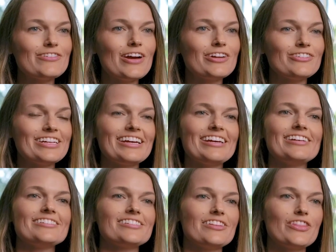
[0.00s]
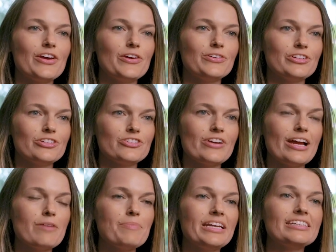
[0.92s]
Rodriguez, the owner's
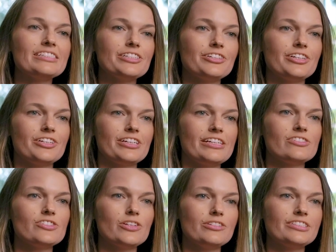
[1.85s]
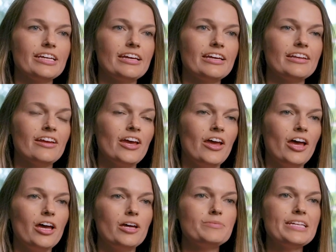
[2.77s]
rep and interior consultant,
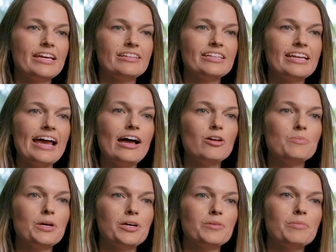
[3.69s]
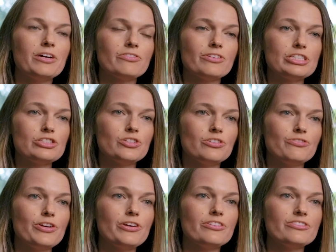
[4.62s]
obtained an album of original
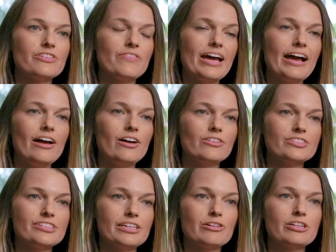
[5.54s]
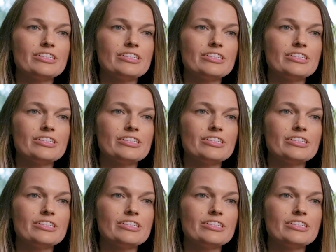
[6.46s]
photos of the house that are